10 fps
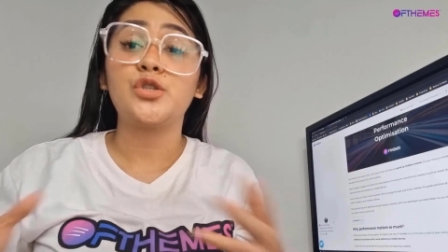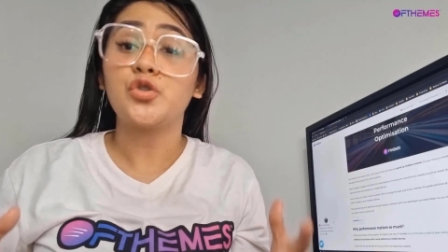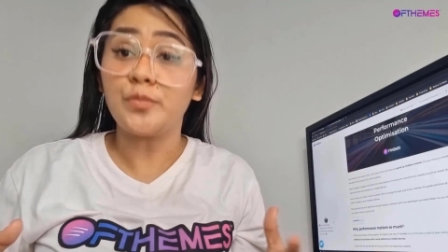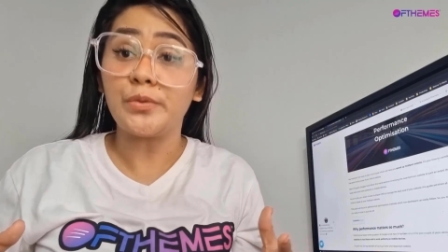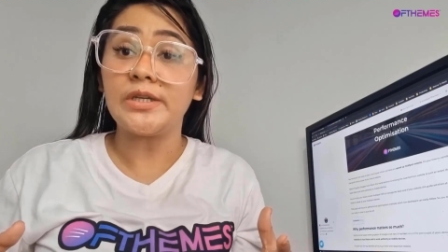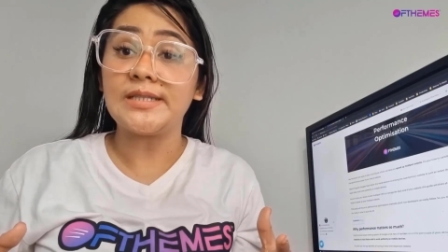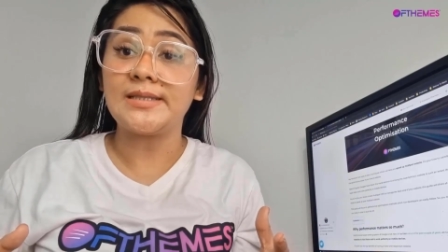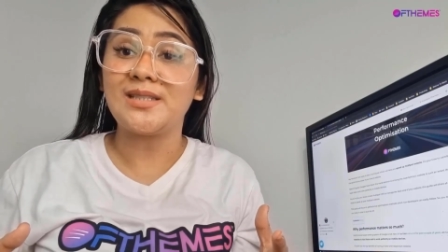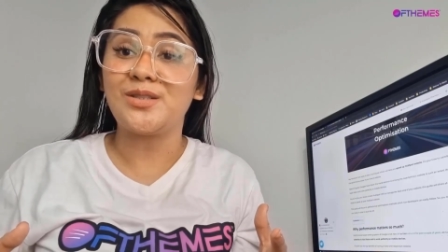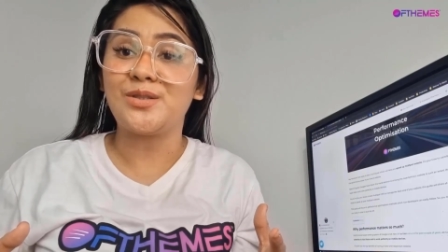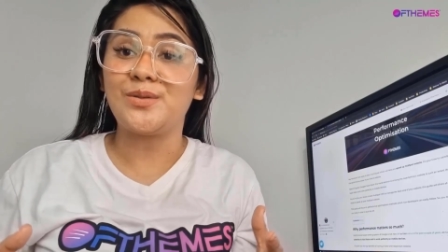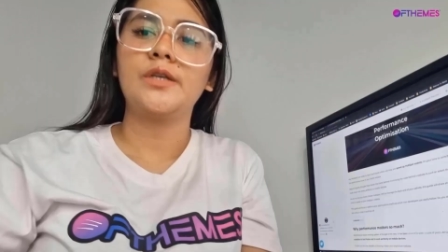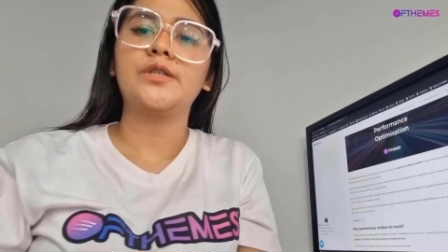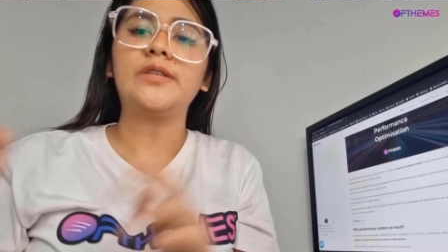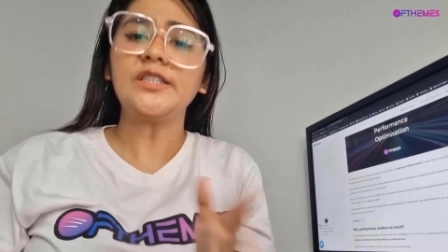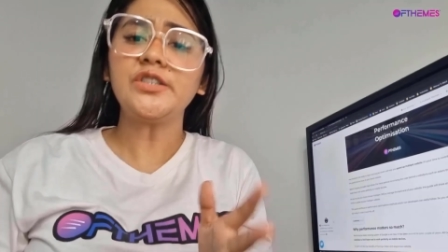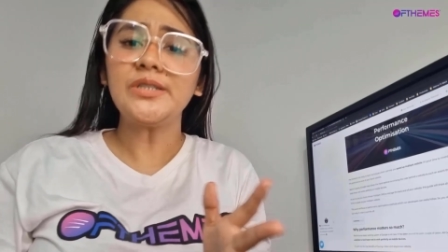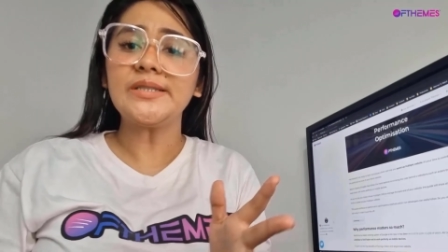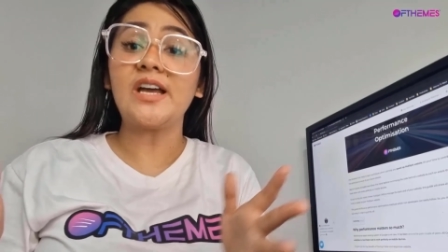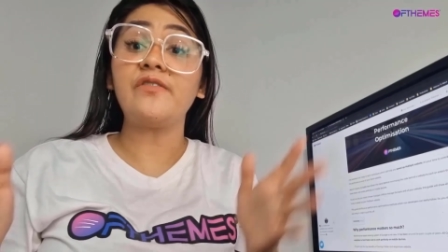Super easy to do. So let's
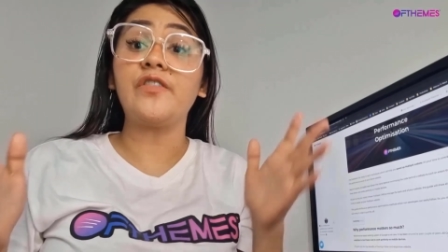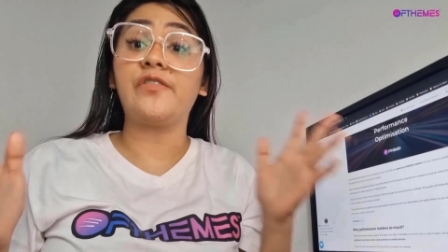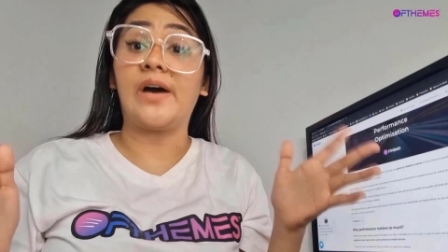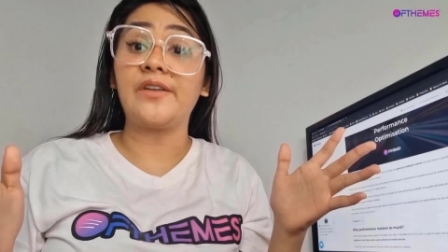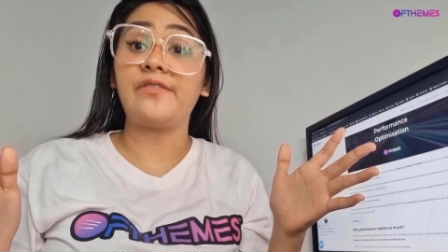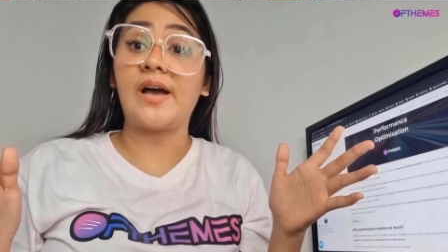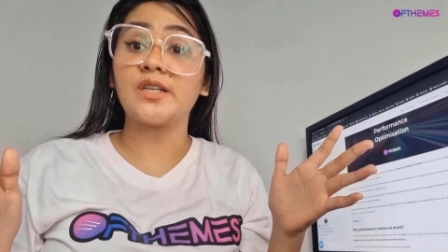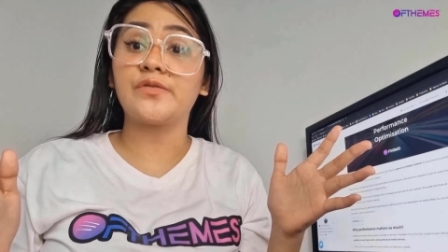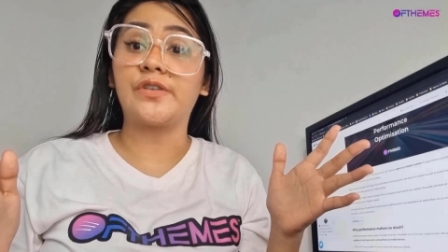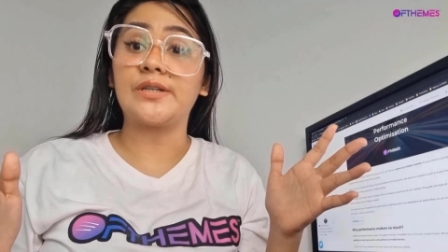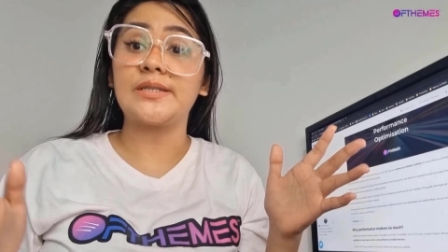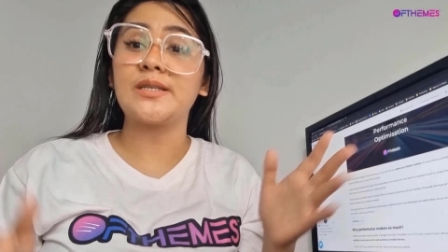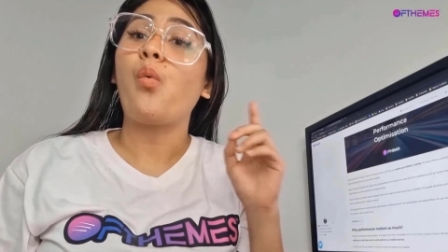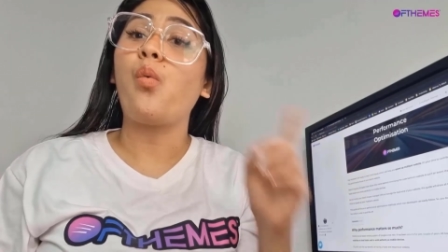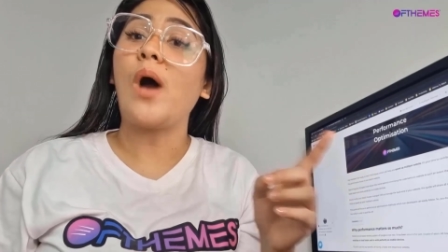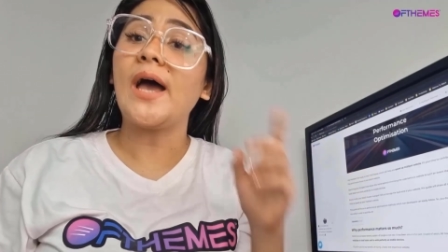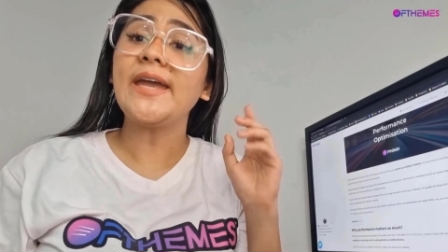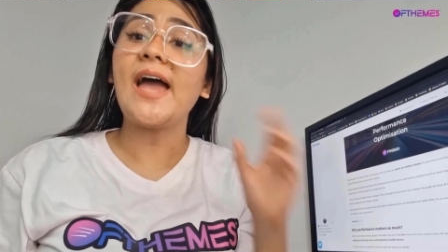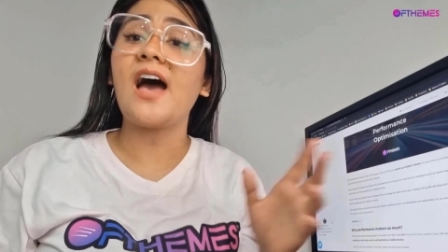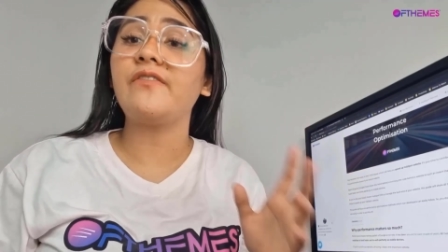just have a fun fact first.
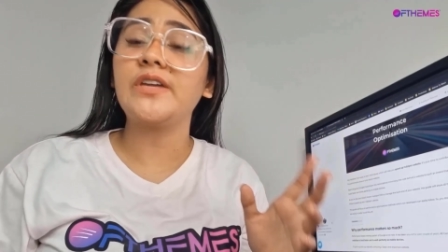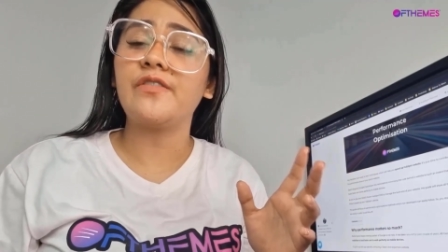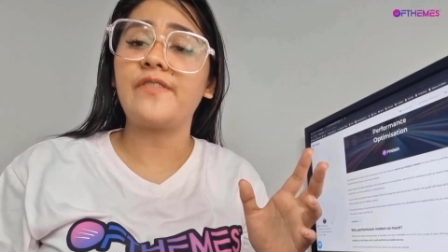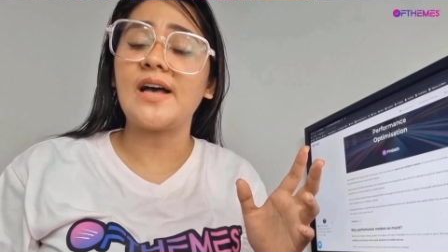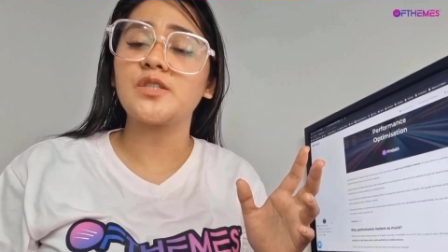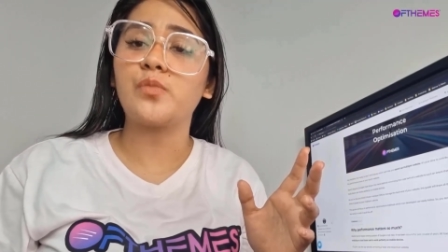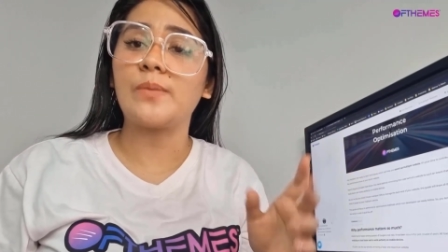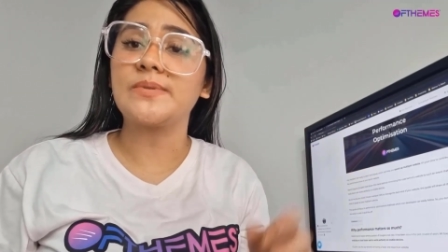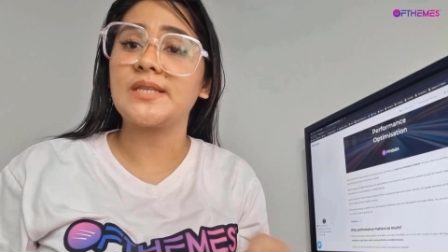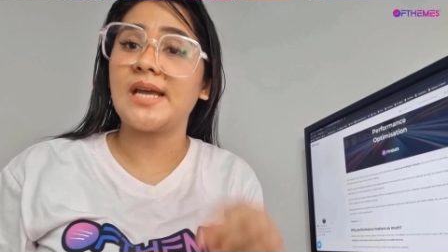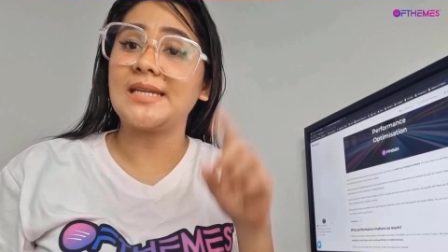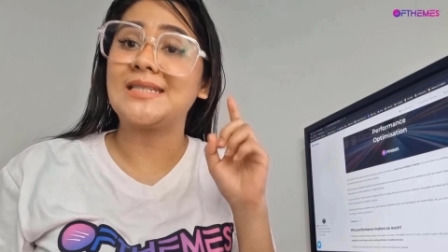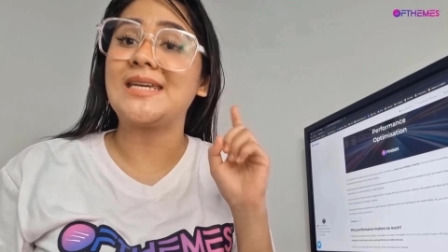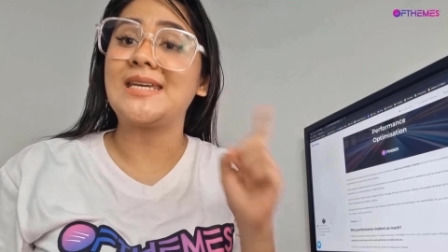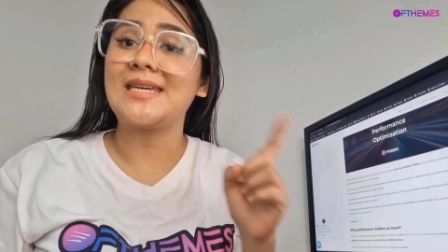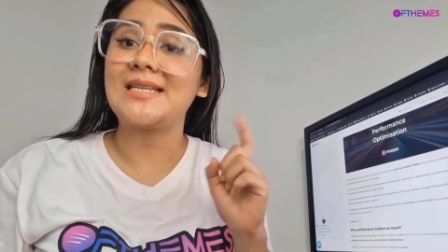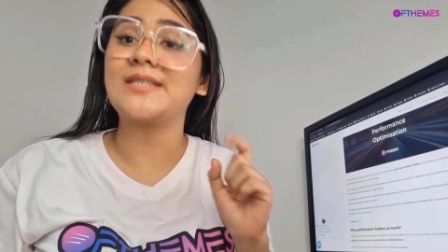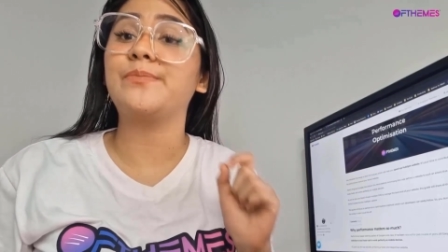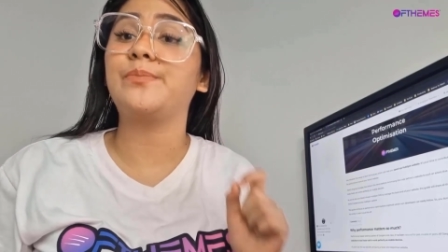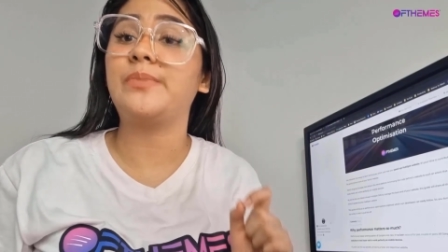Why having a fast website
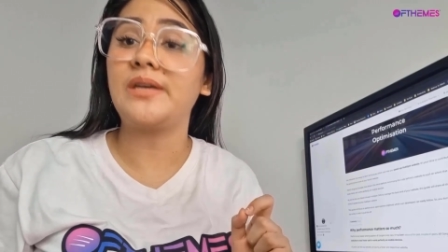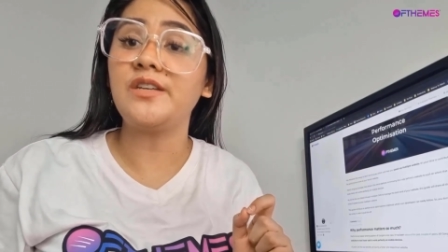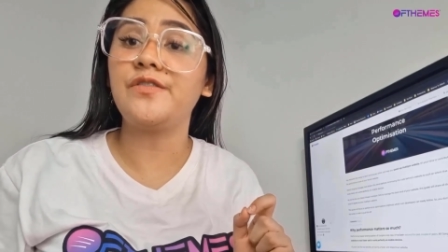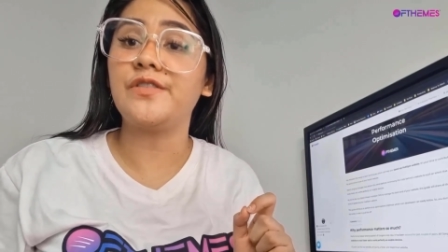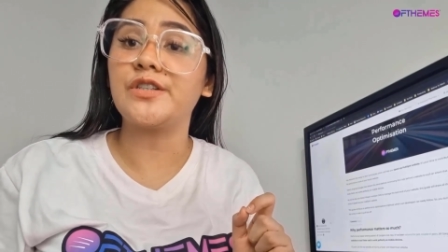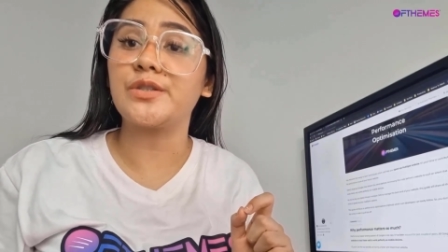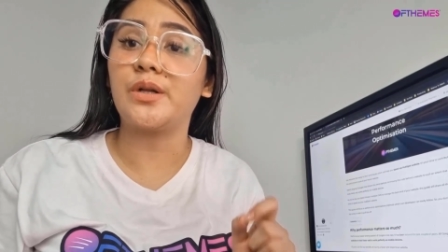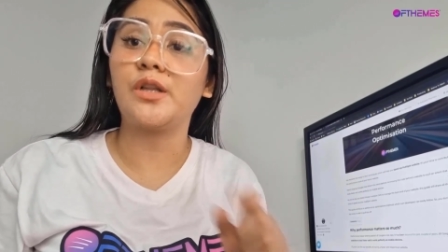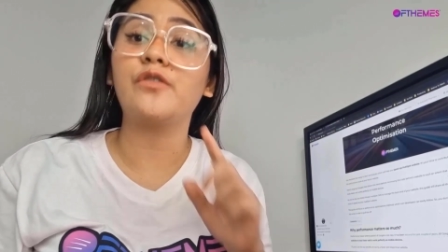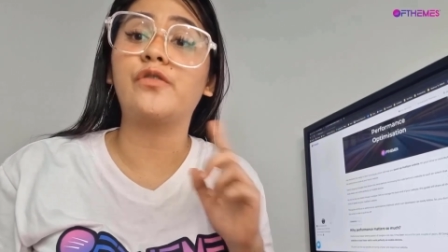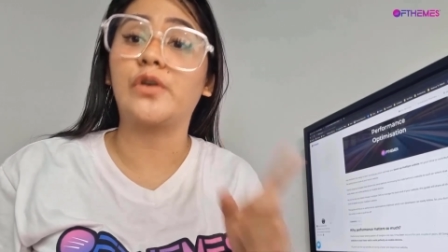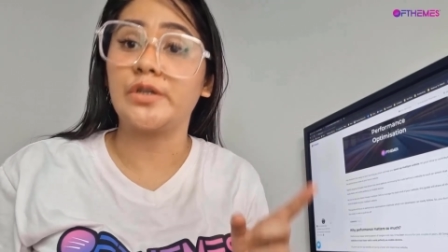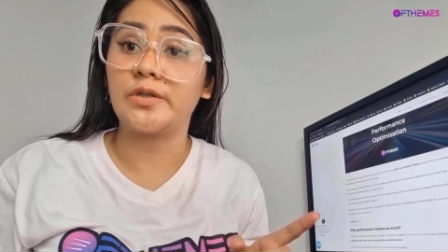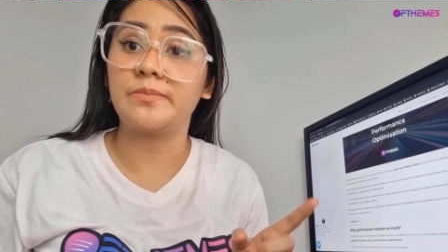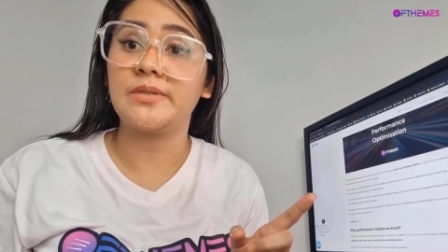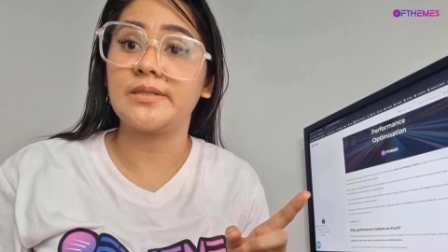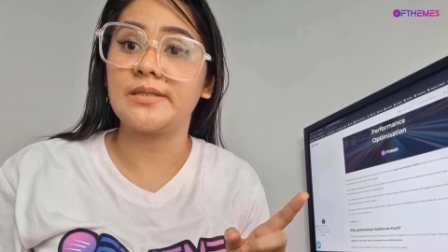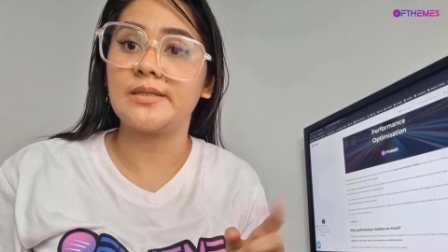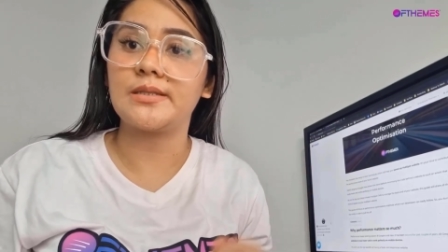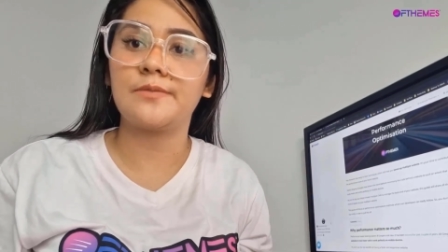is beneficial for your
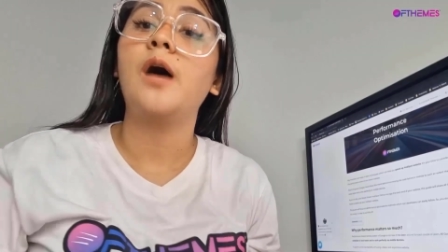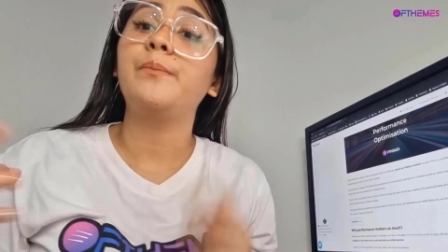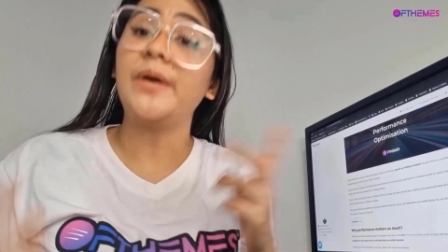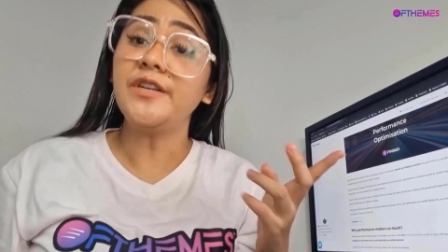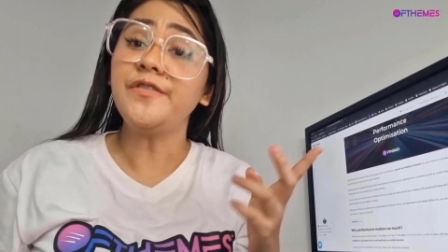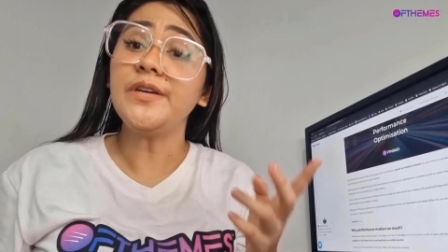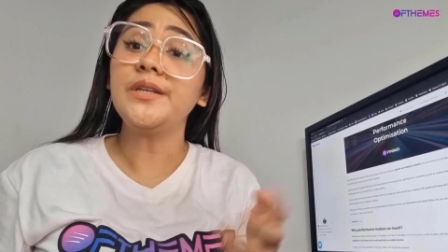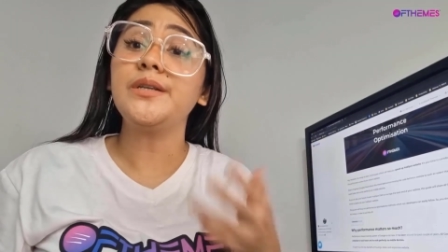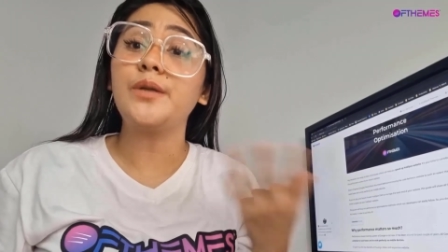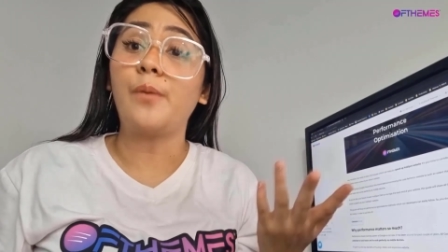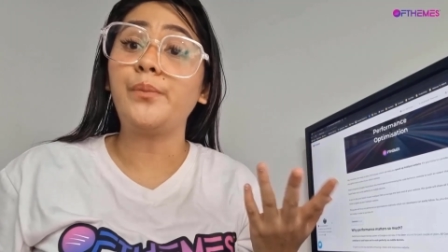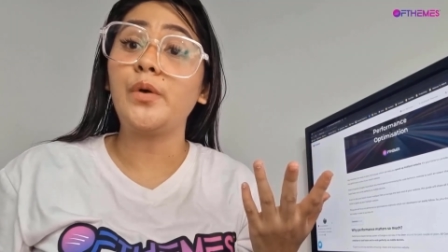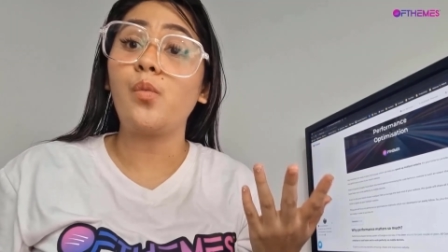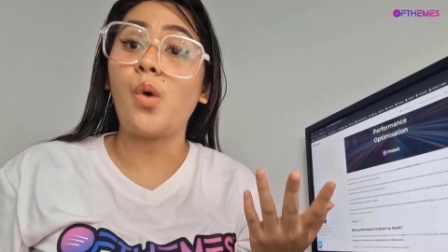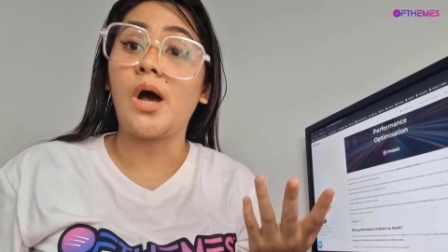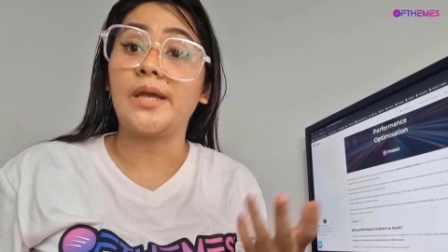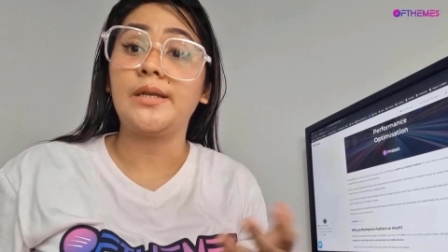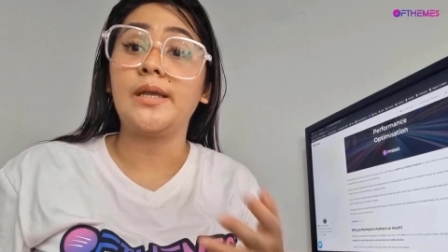business. Benefit number one,